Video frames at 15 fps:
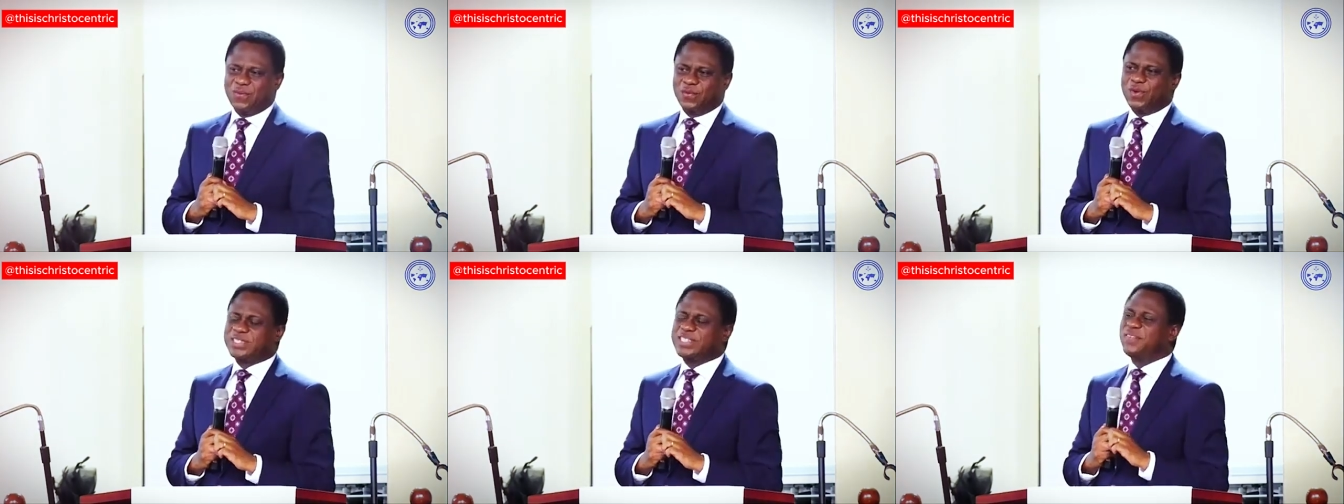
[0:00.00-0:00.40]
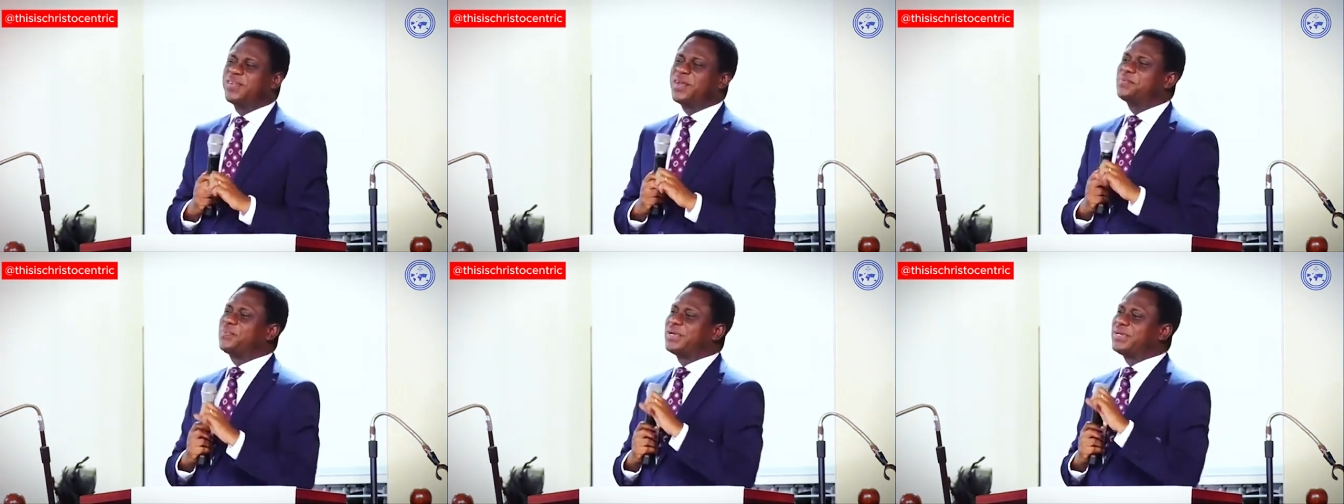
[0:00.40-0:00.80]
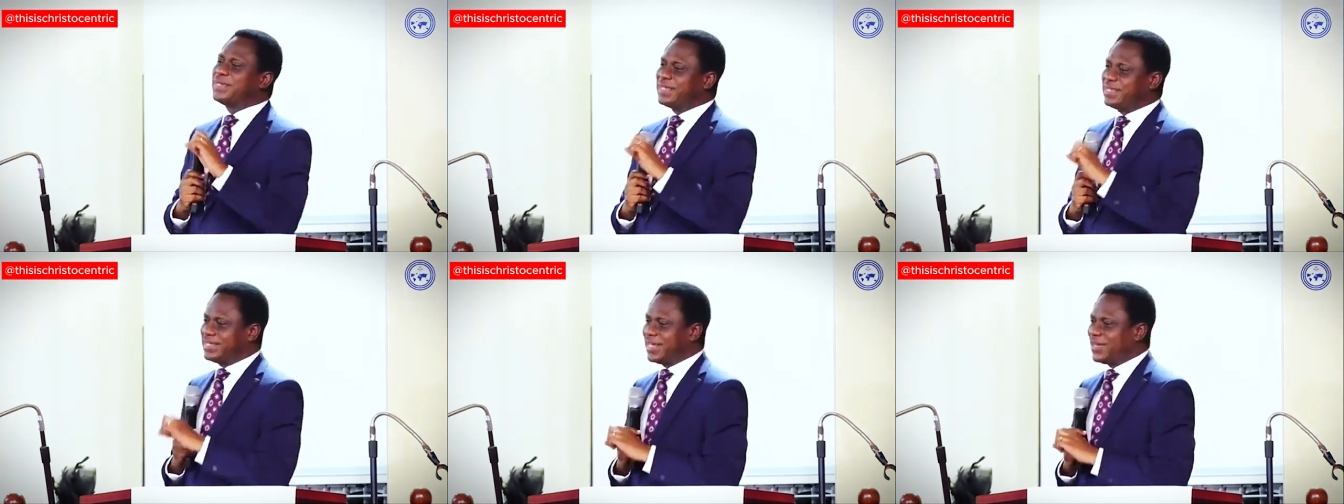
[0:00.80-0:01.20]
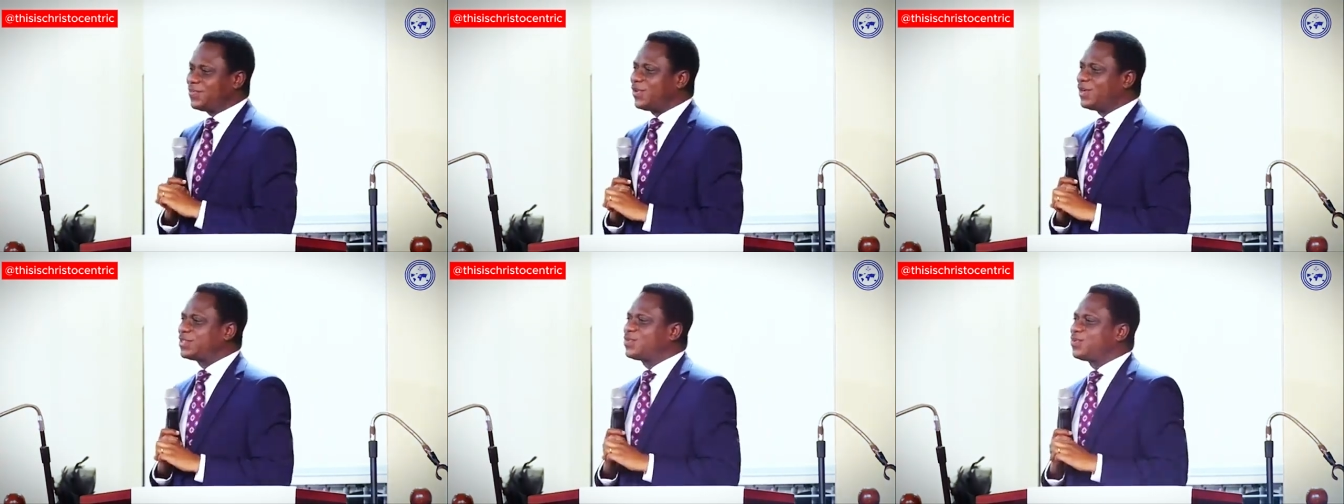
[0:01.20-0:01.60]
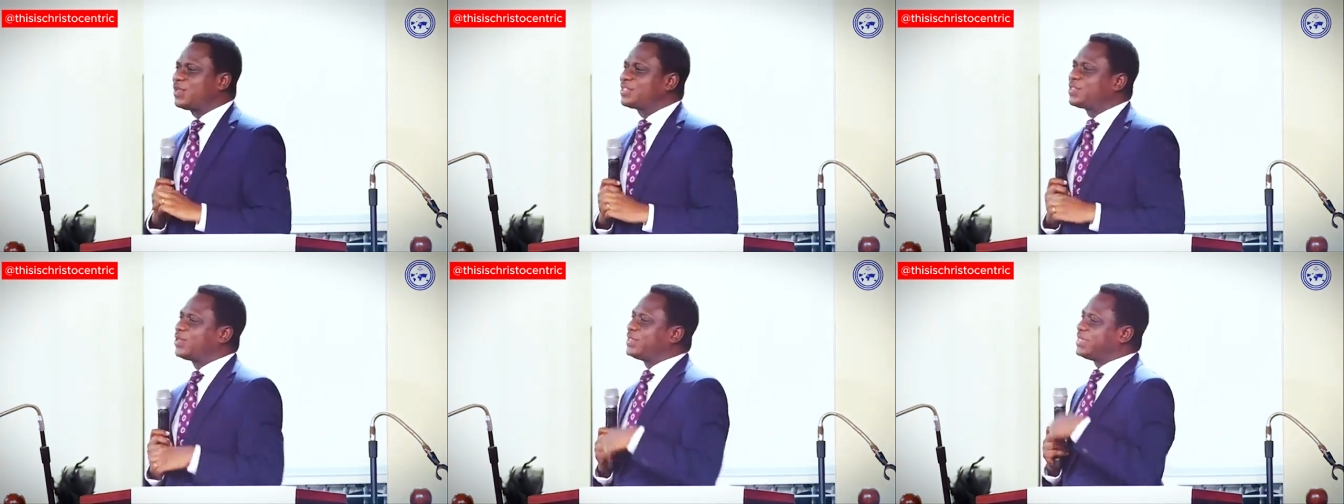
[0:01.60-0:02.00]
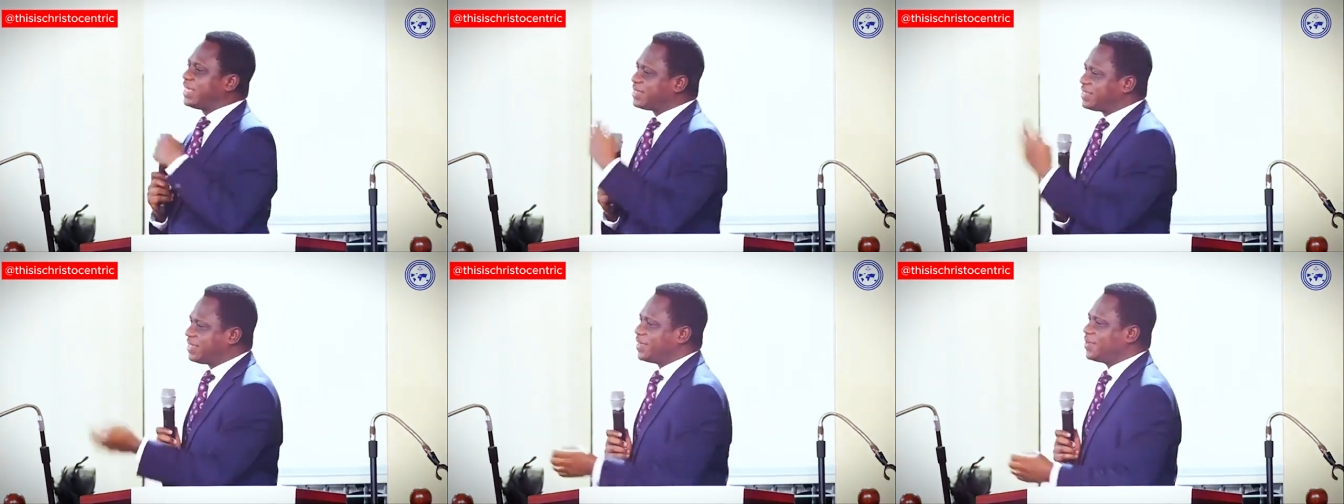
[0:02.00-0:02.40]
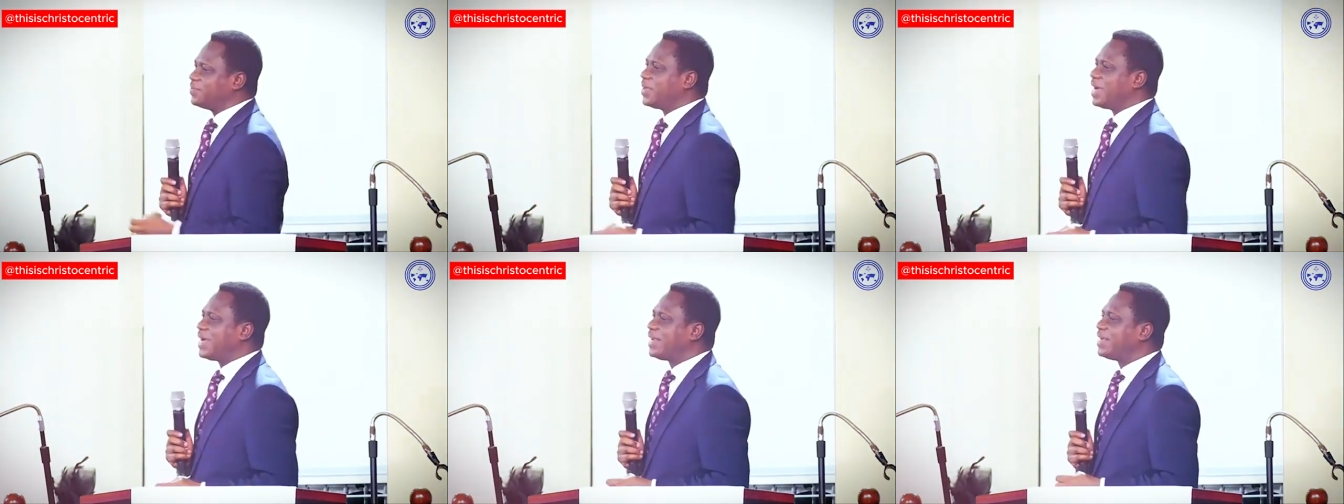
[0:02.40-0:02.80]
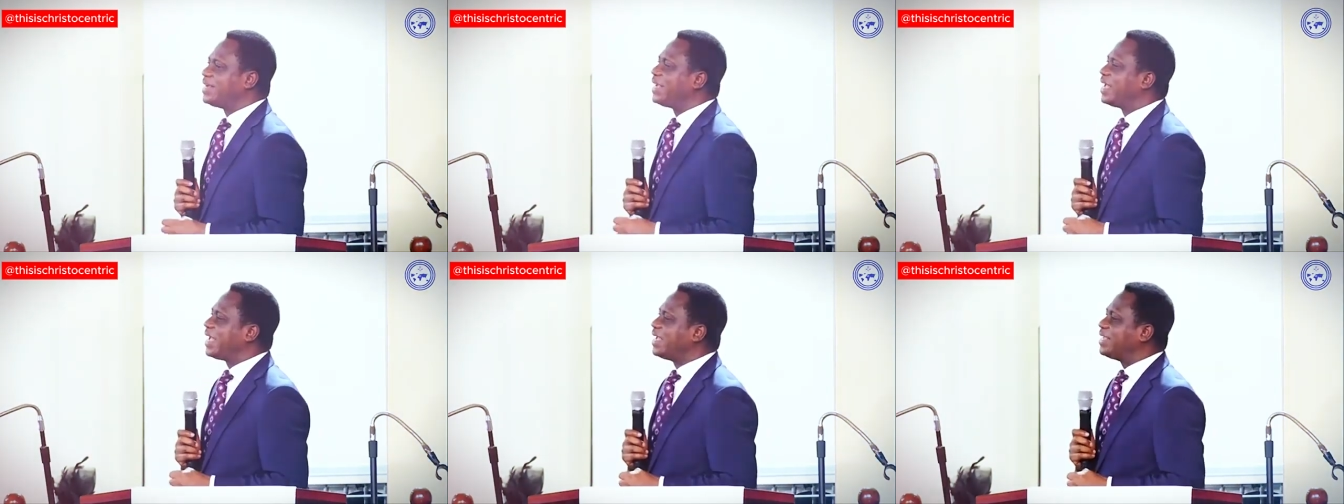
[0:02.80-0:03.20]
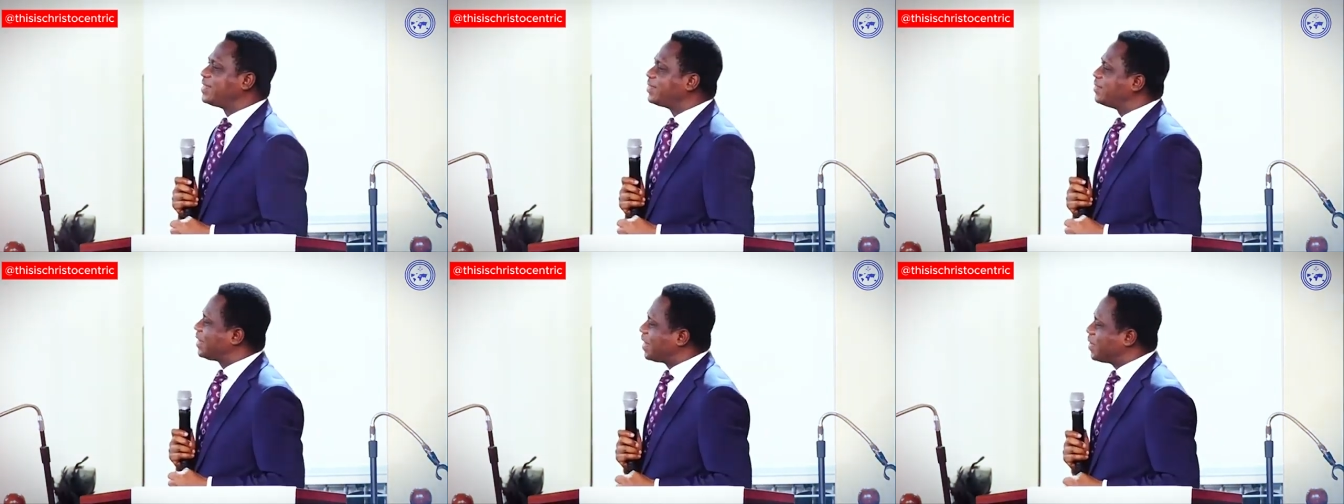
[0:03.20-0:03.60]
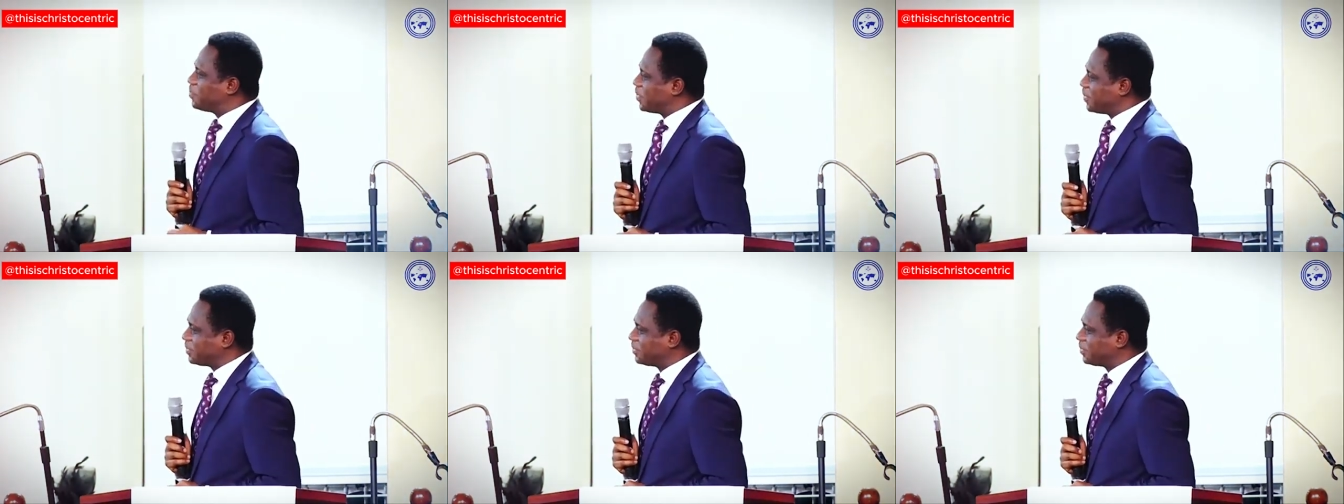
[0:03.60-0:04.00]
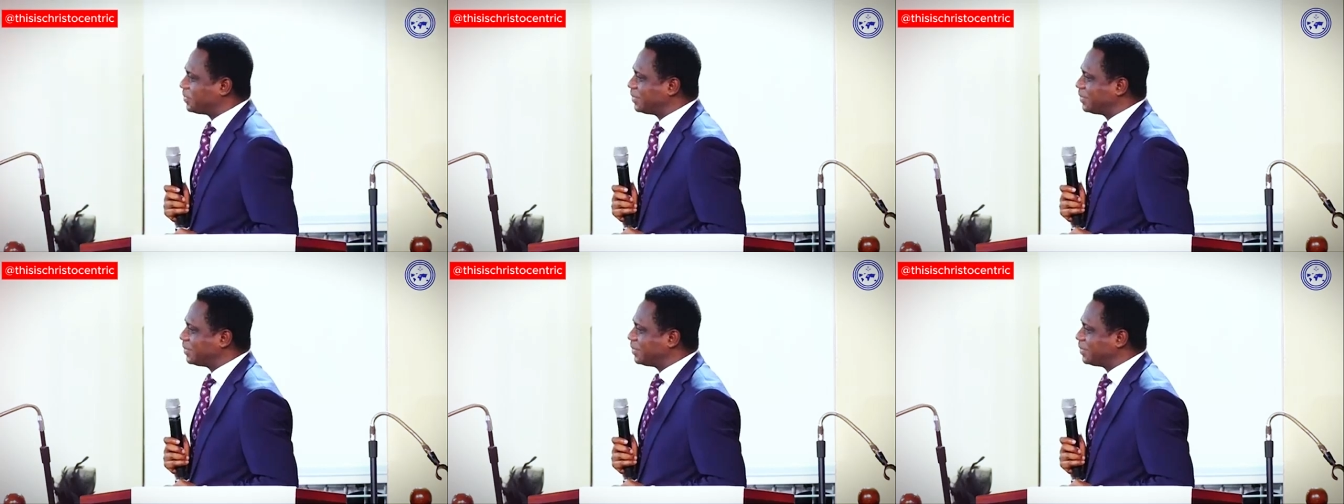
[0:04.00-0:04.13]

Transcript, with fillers: was even predicted, was, was suggested by the angel Gabriel.